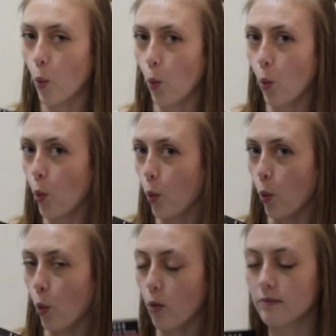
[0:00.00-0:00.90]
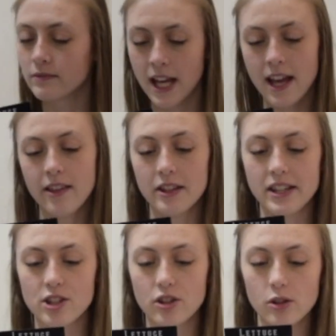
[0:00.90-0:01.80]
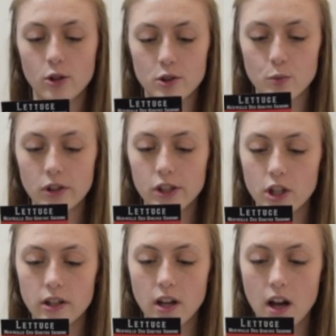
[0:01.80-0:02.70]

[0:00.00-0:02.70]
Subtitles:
Ooh, this actually looks really good.